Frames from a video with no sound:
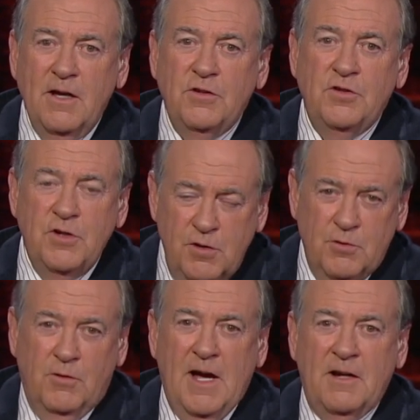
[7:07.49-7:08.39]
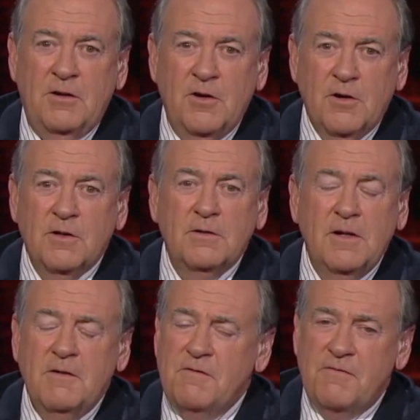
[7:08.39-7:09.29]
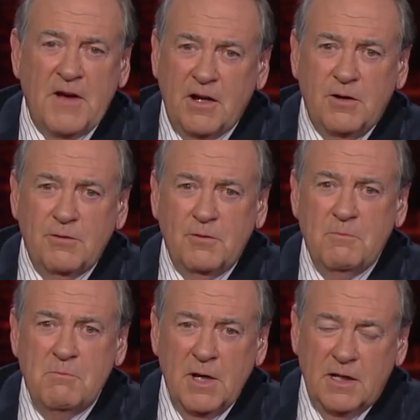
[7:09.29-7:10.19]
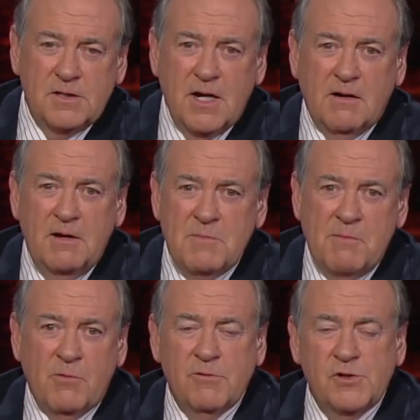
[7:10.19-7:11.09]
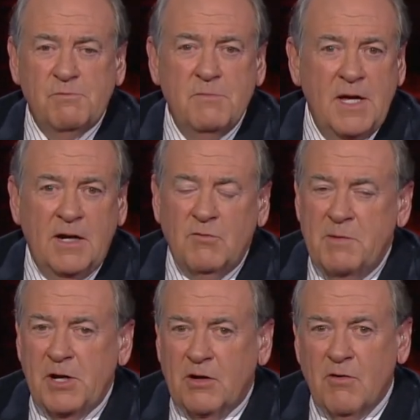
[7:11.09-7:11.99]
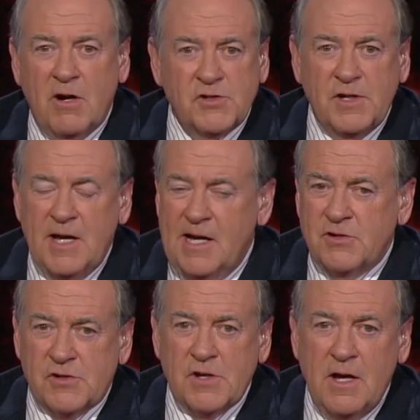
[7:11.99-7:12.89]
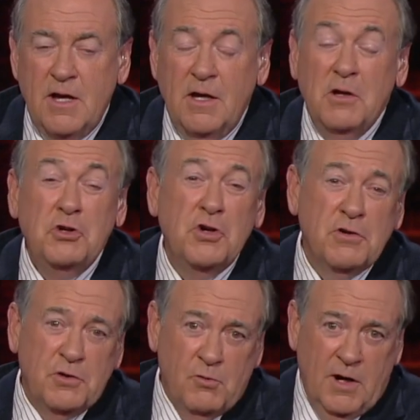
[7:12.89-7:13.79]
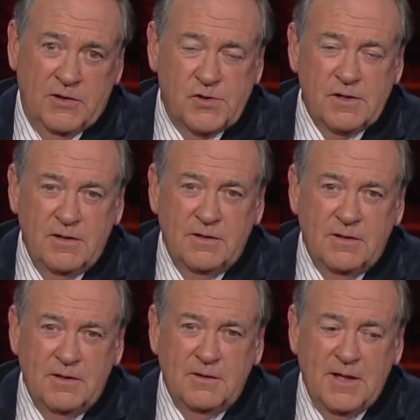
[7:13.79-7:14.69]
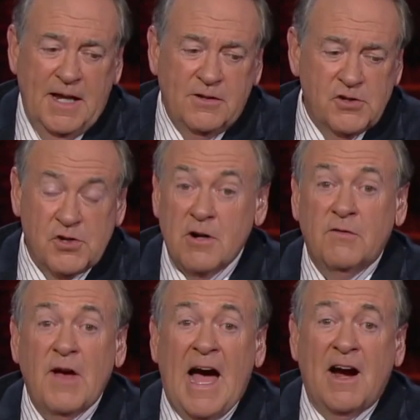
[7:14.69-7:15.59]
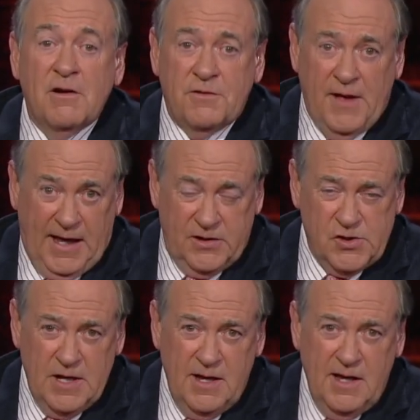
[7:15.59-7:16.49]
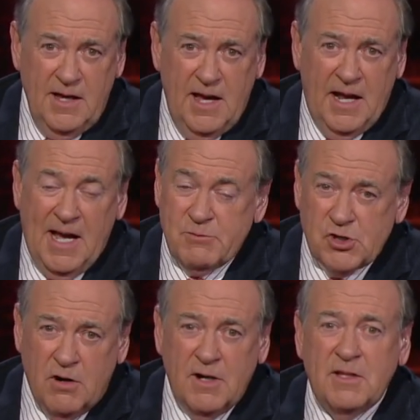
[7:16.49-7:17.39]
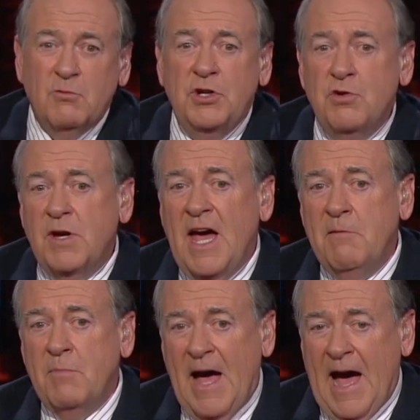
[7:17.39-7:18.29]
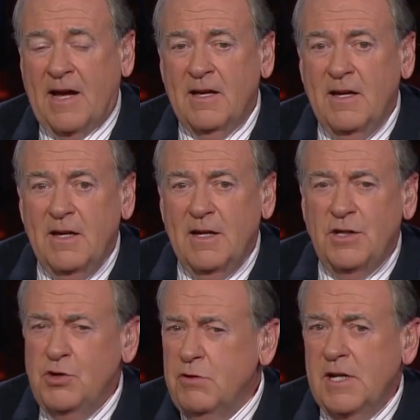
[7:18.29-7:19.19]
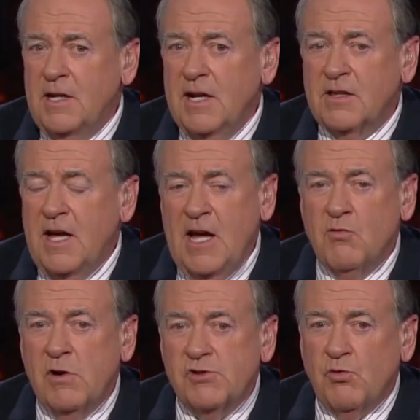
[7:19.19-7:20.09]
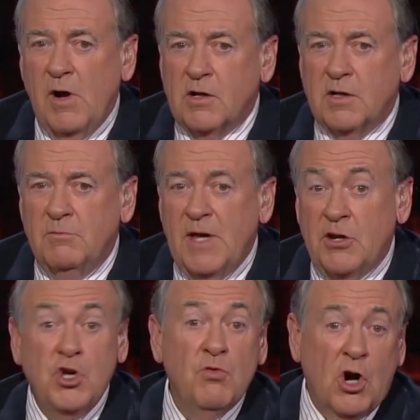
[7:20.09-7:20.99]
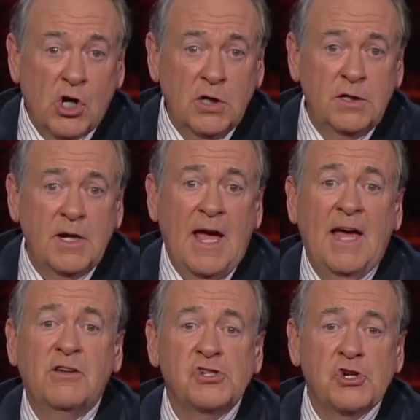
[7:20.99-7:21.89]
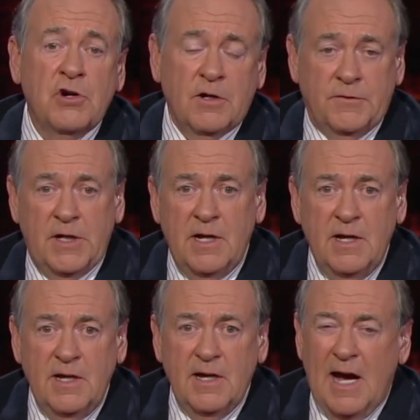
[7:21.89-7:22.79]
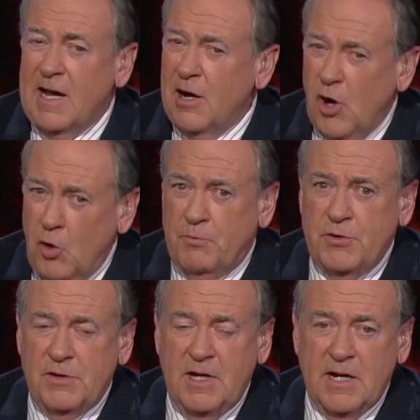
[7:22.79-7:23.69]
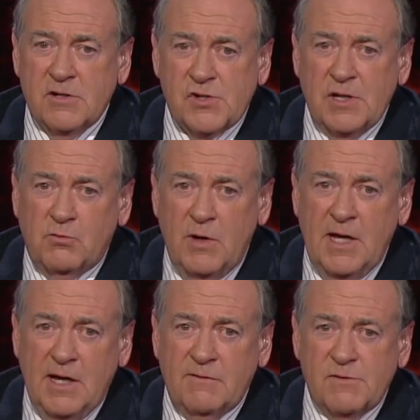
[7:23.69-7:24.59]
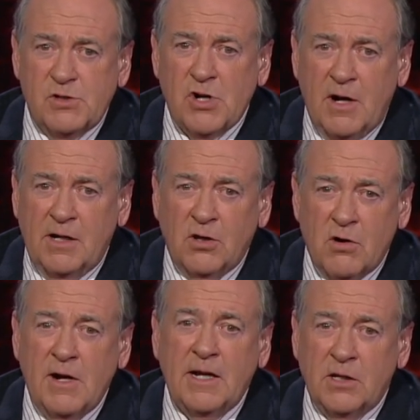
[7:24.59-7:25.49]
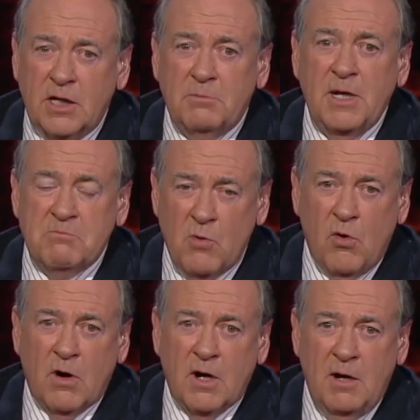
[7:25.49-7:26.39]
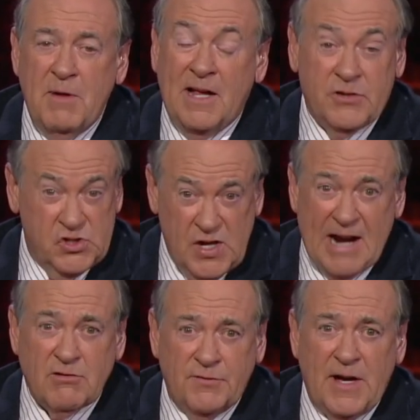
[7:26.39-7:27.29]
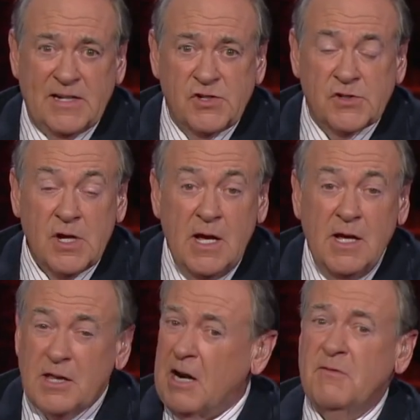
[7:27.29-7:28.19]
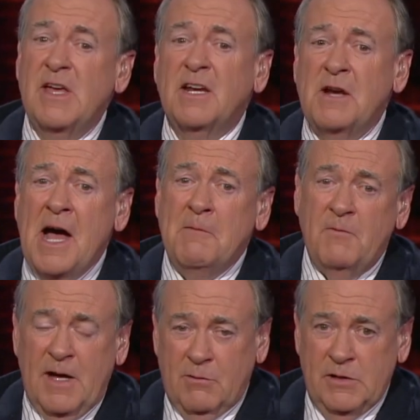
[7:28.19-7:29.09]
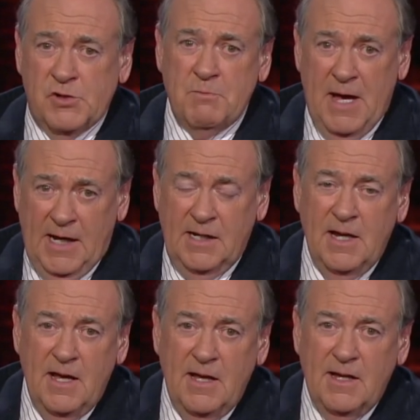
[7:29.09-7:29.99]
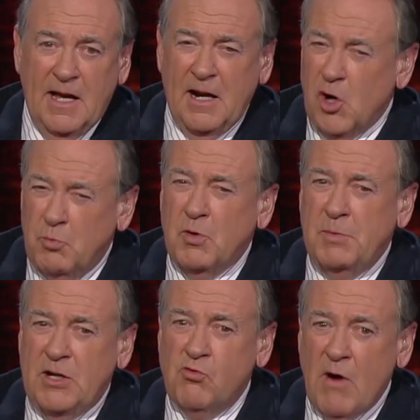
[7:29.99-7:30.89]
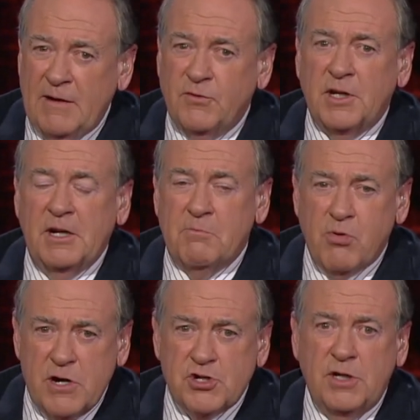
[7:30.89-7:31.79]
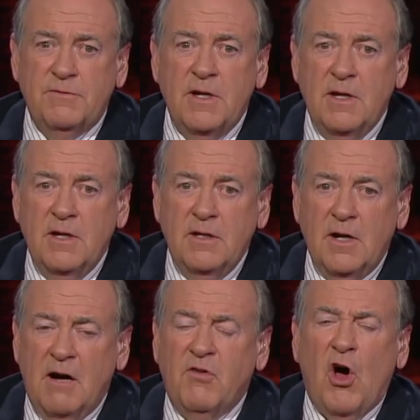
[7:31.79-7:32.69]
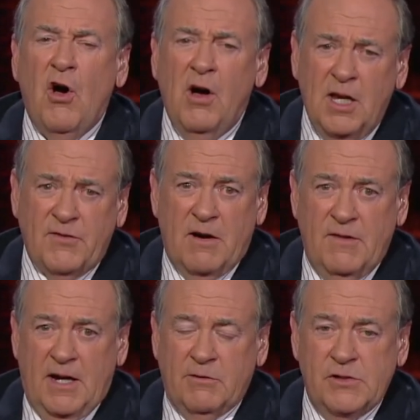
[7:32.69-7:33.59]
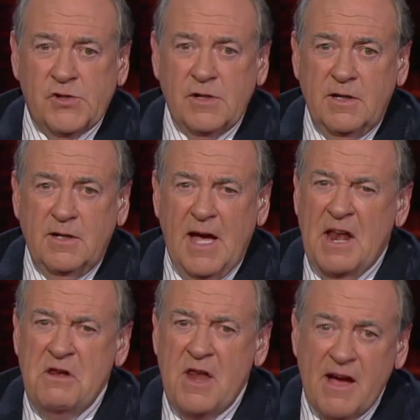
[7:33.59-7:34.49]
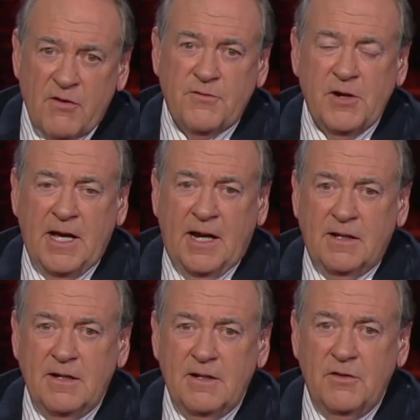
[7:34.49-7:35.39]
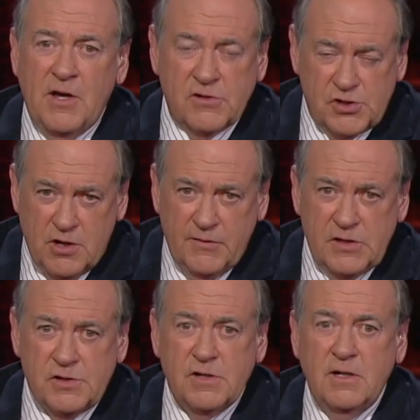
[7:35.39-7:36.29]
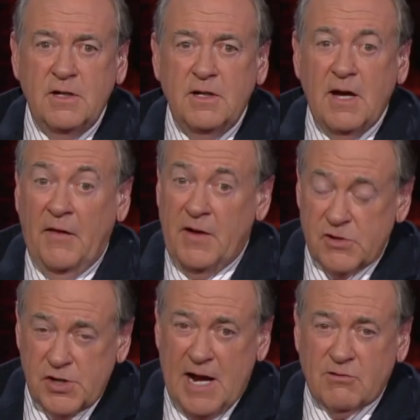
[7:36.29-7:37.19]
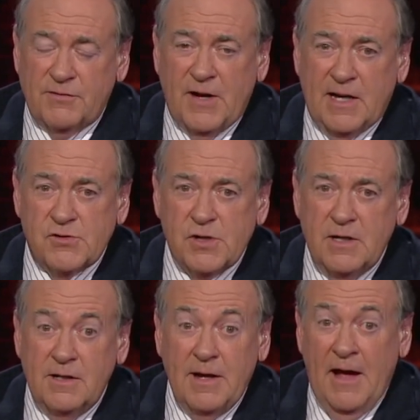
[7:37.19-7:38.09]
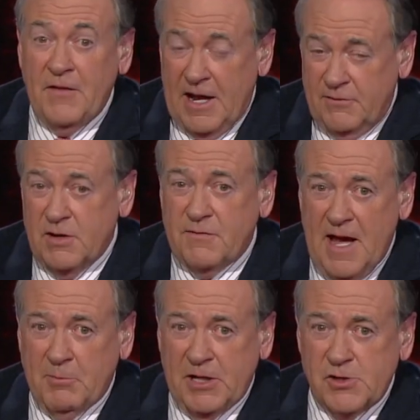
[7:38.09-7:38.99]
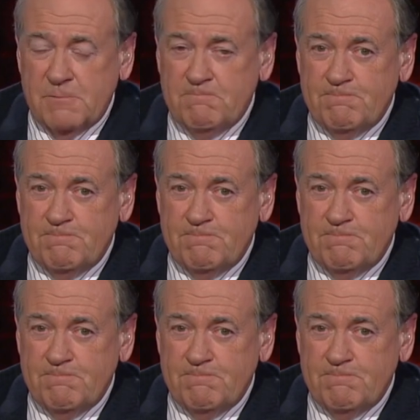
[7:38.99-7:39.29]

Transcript: You and your fellow military members, men and women across the ages, you're the ones that deserve our thanks. And I'm sorry that when you came back, you didn't get the hero's welcome that you earned and deserved. I hope through the years that we have started learning a little bit more about the sacrifices that our Vietnam veterans made. And I hope we'll be grateful and appreciative of all of our veterans and never forget their service and their sacrifice and that of their families.